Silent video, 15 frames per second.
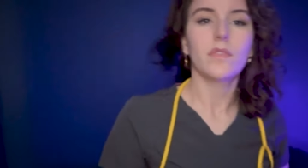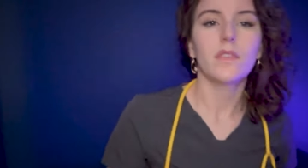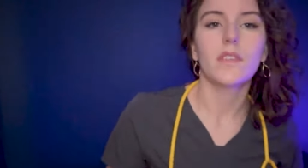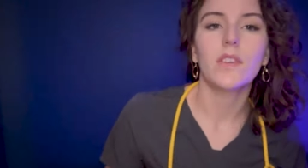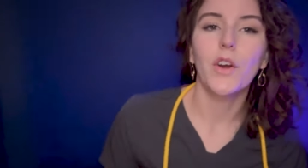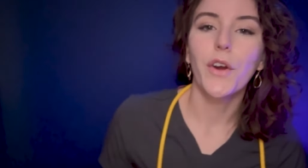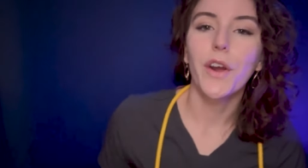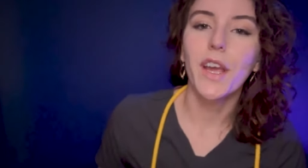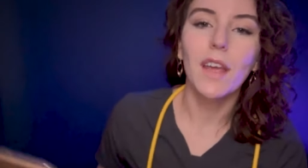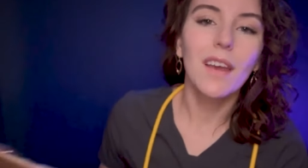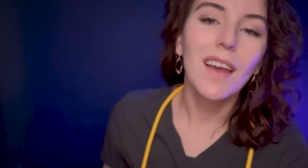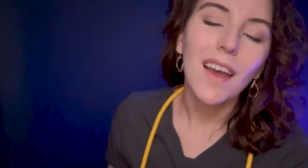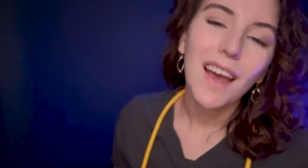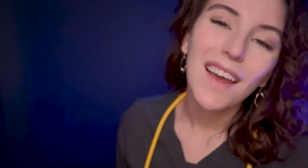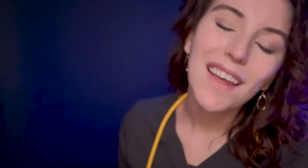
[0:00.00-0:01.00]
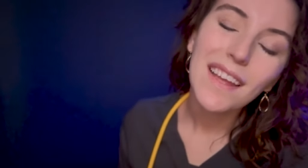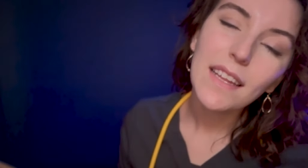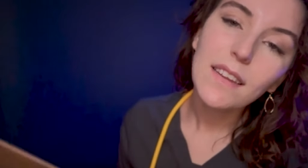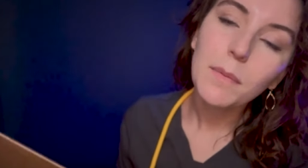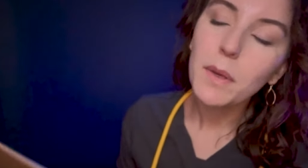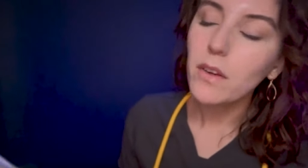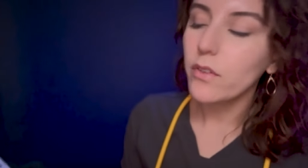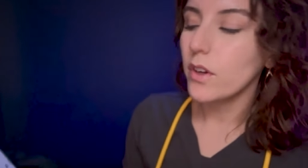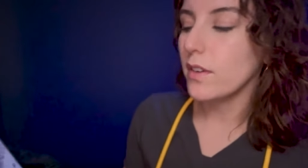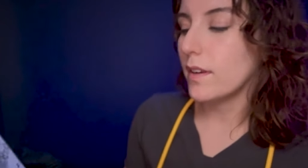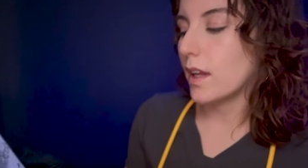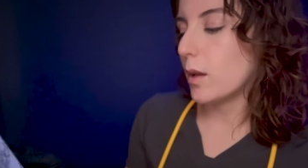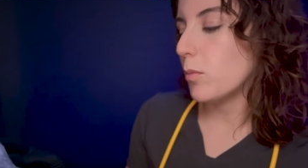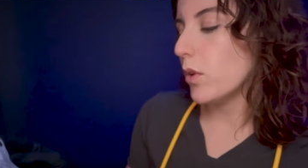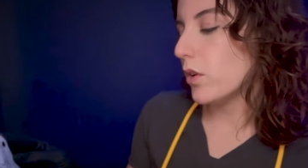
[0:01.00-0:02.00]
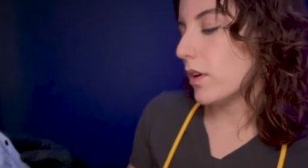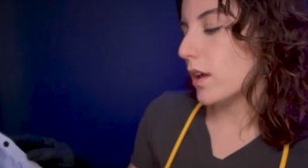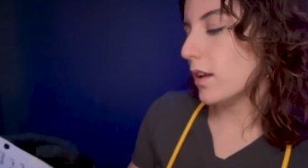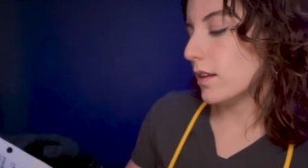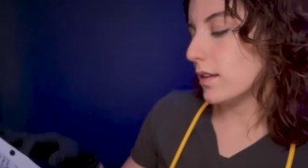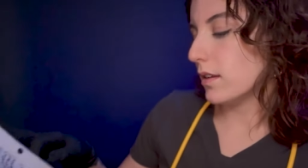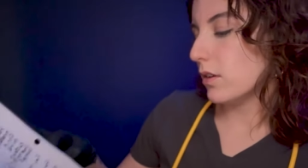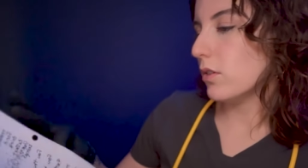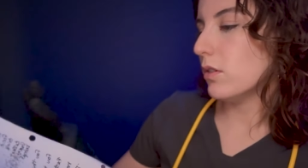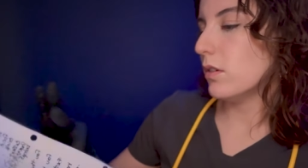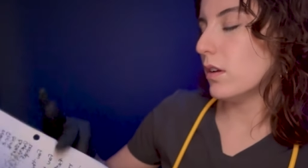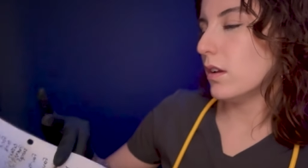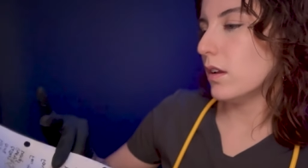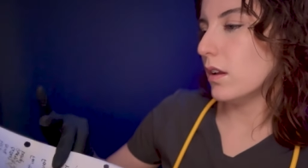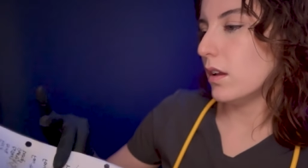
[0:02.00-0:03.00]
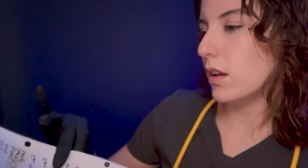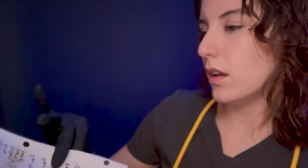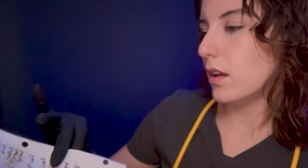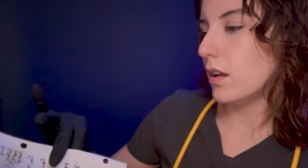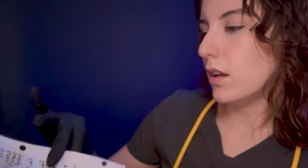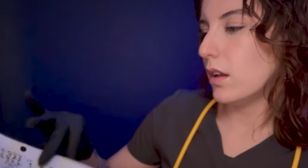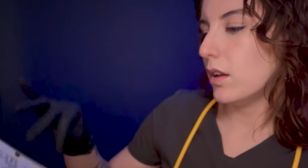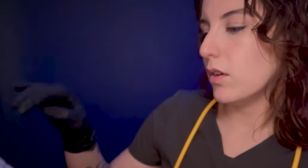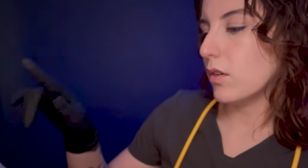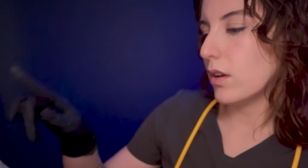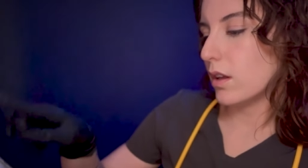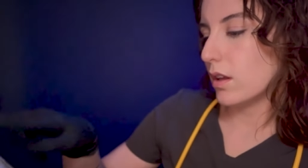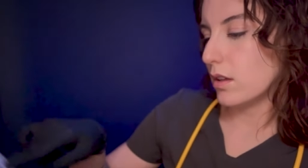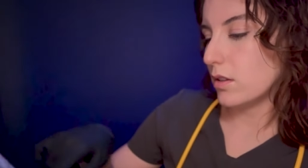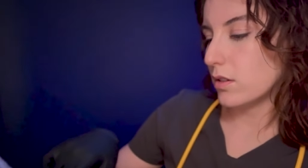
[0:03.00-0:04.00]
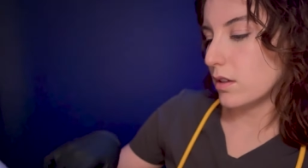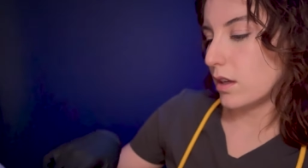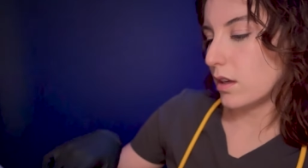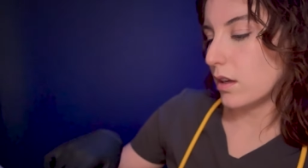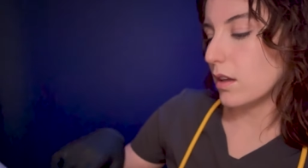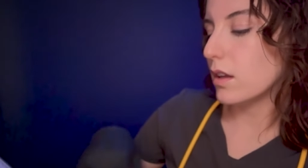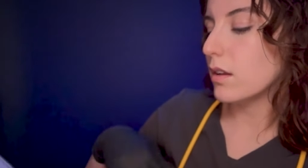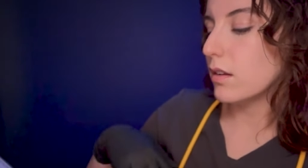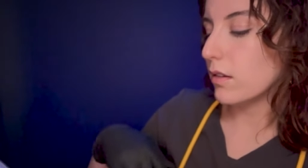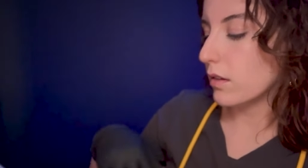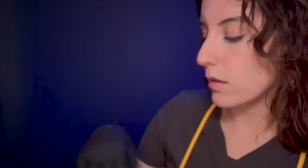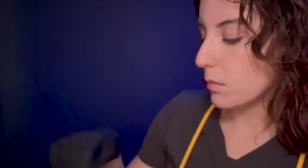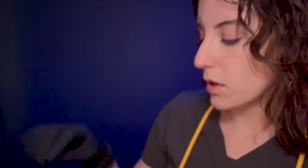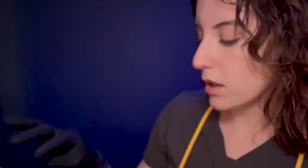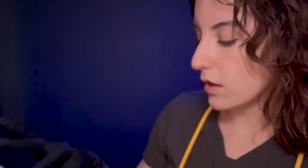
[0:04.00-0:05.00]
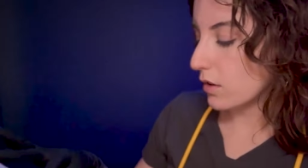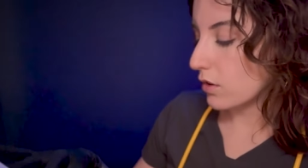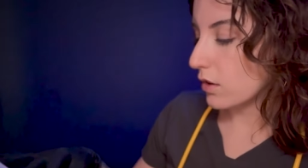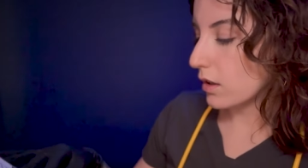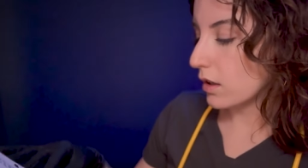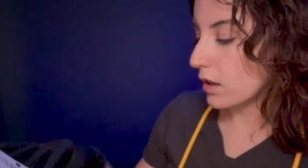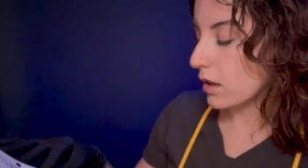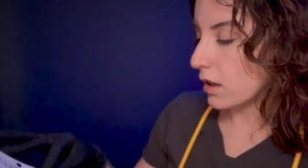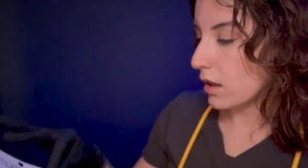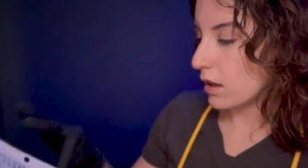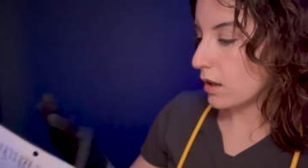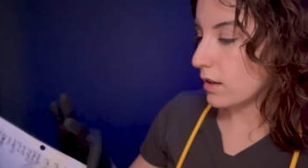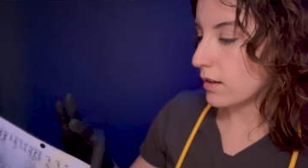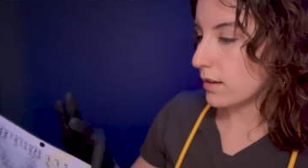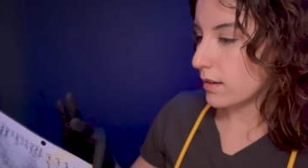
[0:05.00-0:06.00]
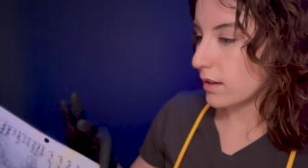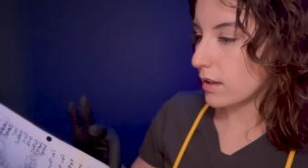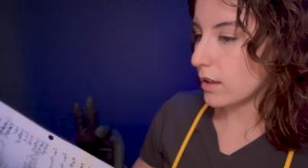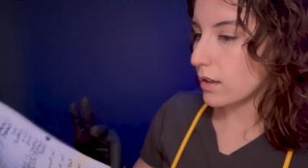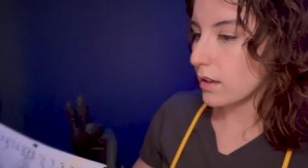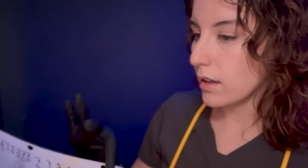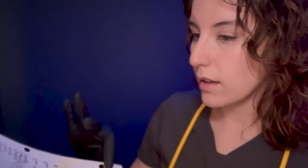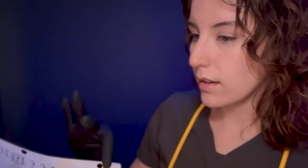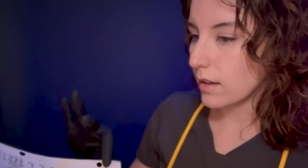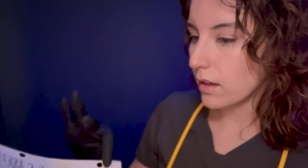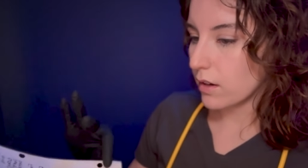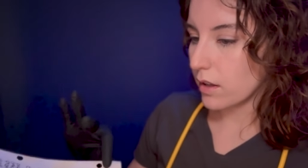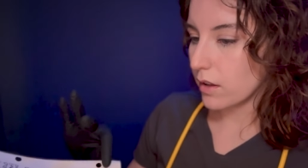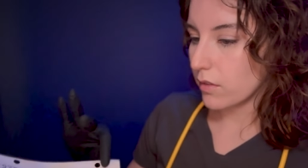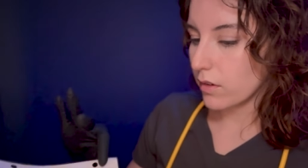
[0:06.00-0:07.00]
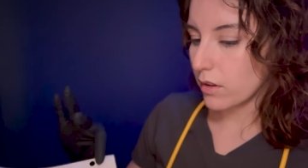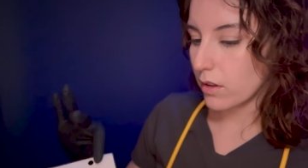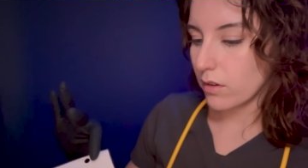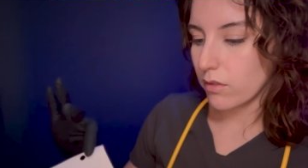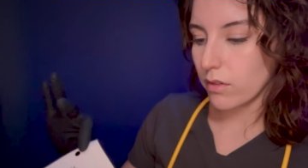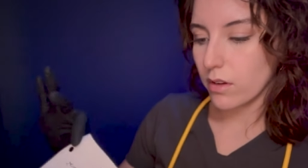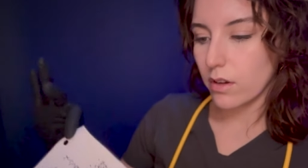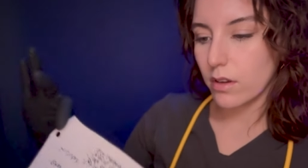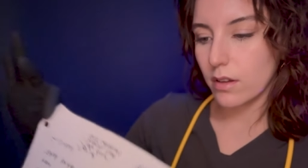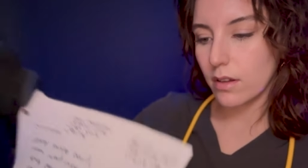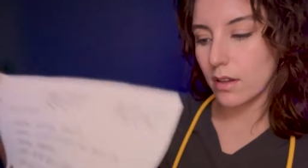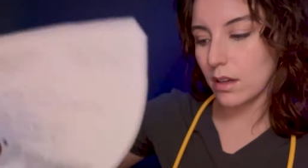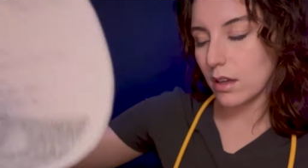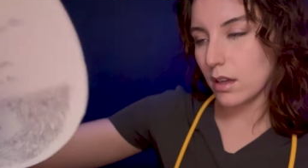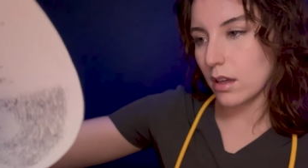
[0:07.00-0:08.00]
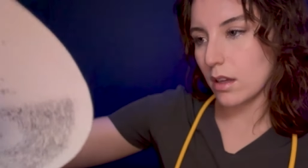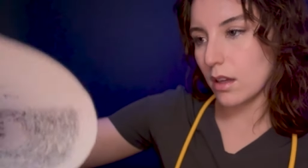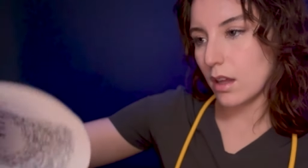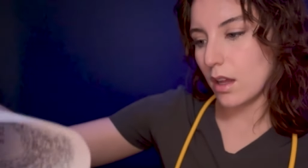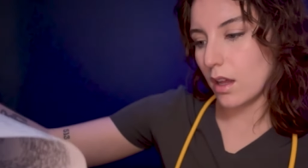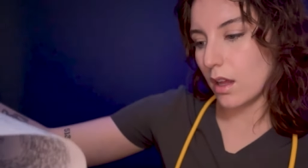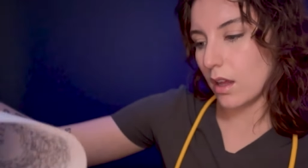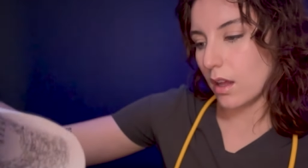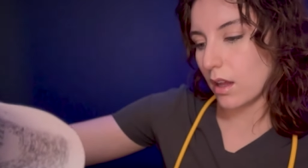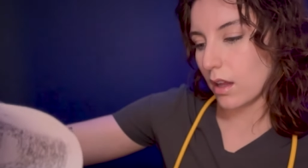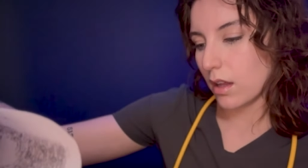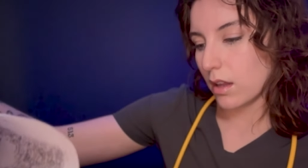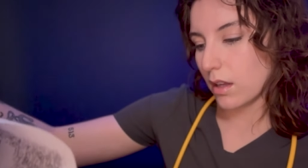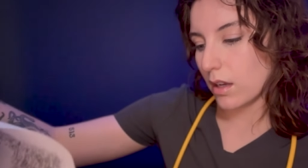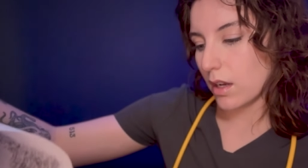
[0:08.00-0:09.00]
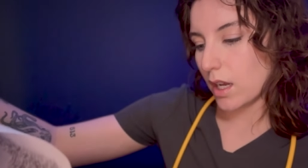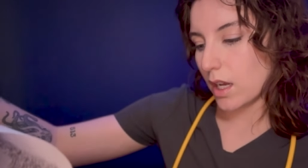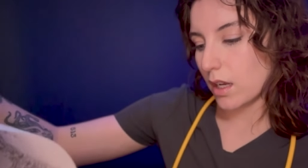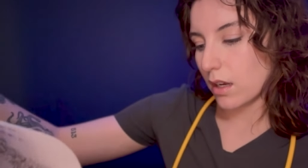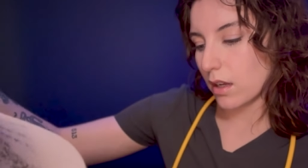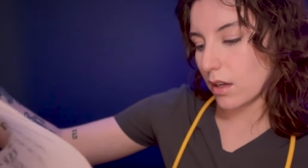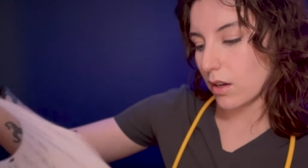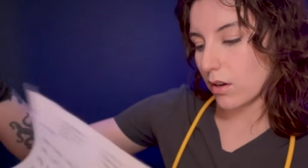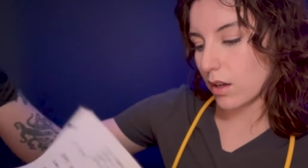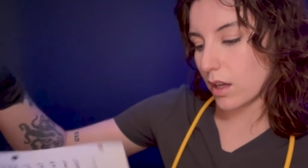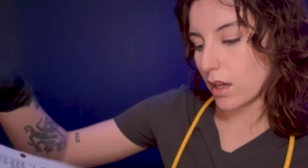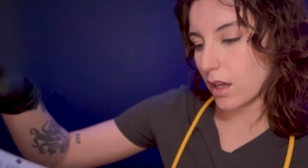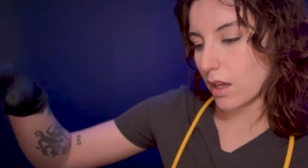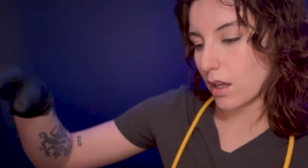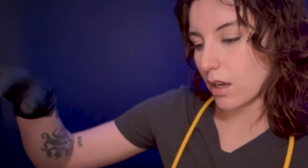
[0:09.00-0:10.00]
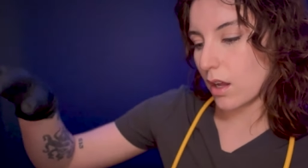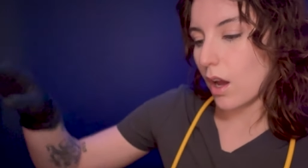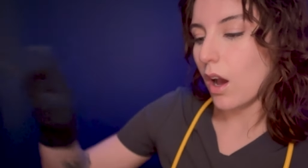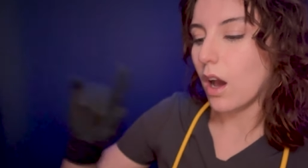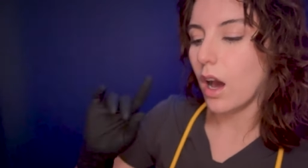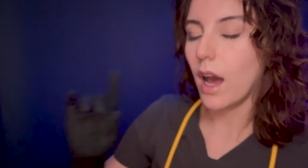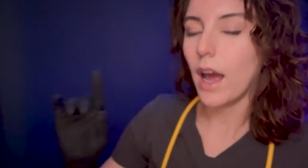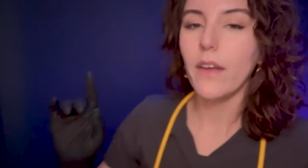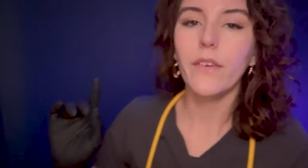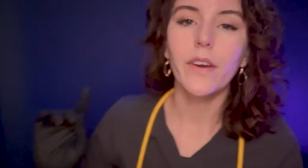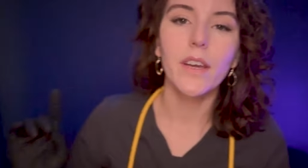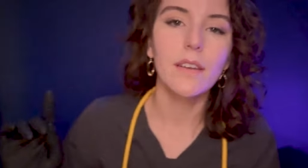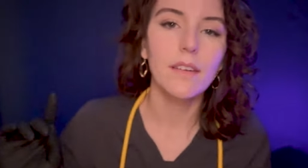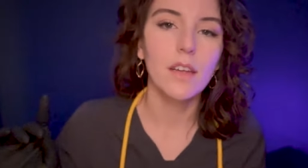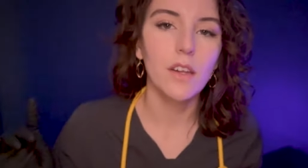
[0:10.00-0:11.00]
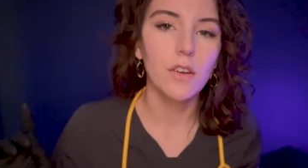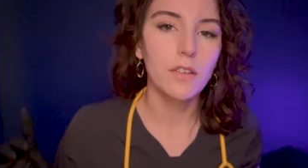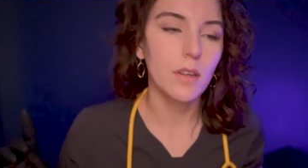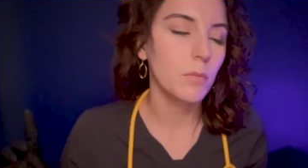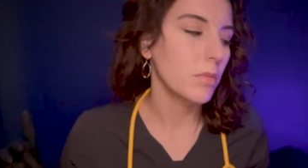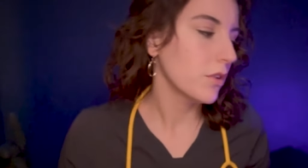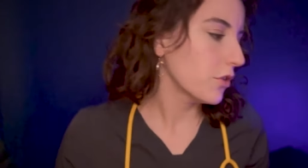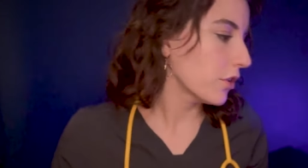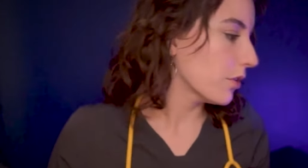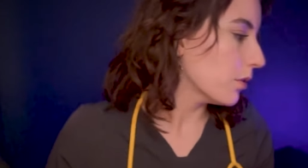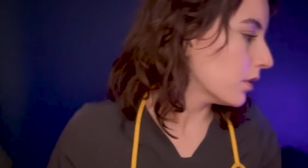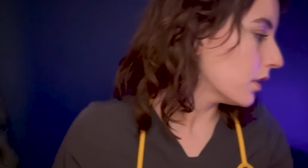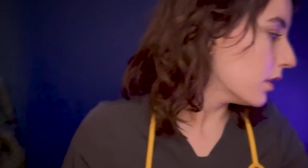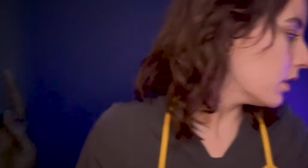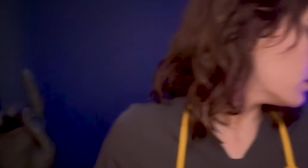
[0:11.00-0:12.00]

Sorry, it's my first time. Okay, so. Okay, check. Sanitize the area for the first time. I need to go ahead. I forgot to get your temperature. Hold on.